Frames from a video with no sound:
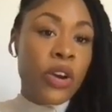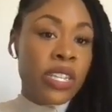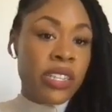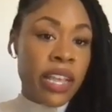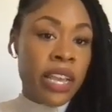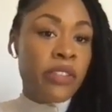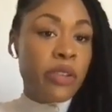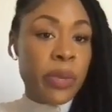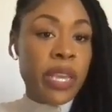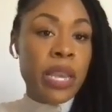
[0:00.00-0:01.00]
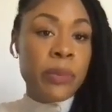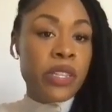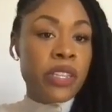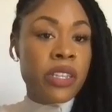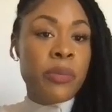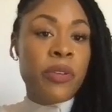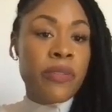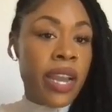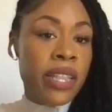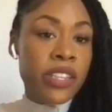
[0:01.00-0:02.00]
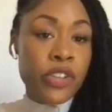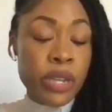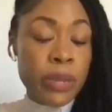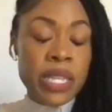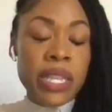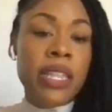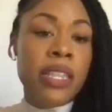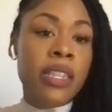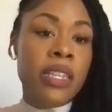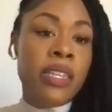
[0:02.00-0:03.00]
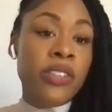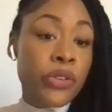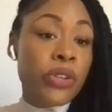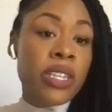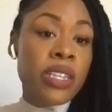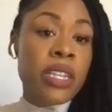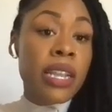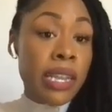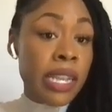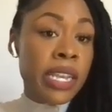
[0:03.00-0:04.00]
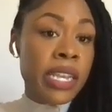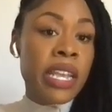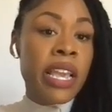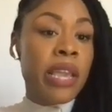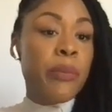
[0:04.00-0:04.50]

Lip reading: on staff to be able to provide the treatment that the students need,